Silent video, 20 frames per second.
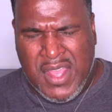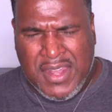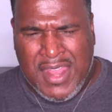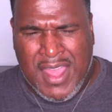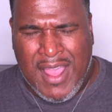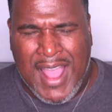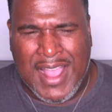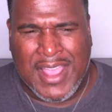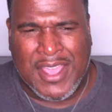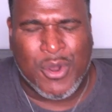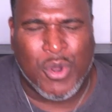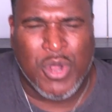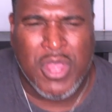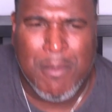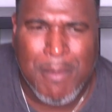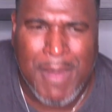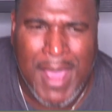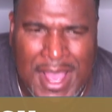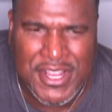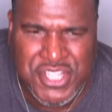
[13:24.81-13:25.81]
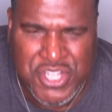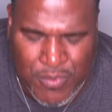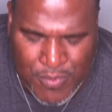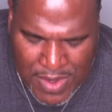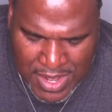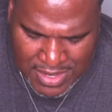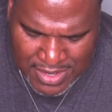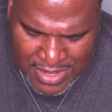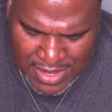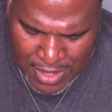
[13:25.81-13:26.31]
Now, I can only imagine
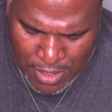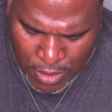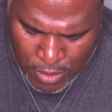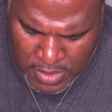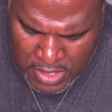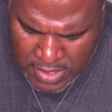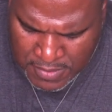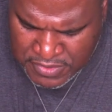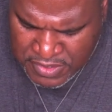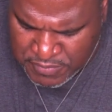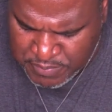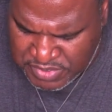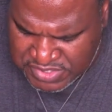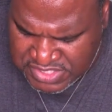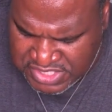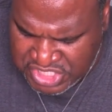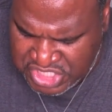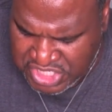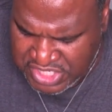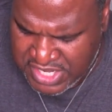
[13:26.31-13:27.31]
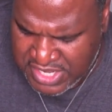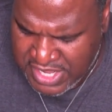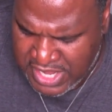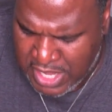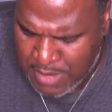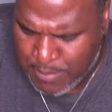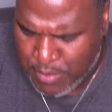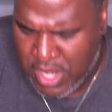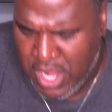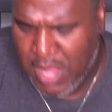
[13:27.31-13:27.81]
right now the position that
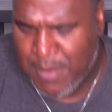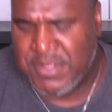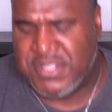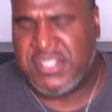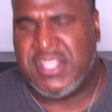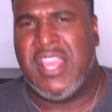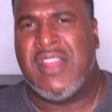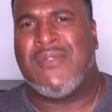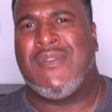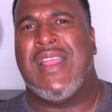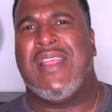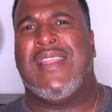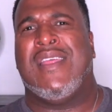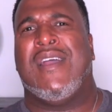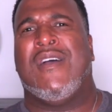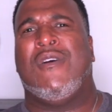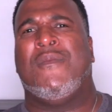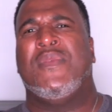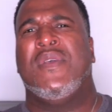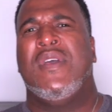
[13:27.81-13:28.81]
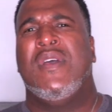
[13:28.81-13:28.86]
Abraham is in right now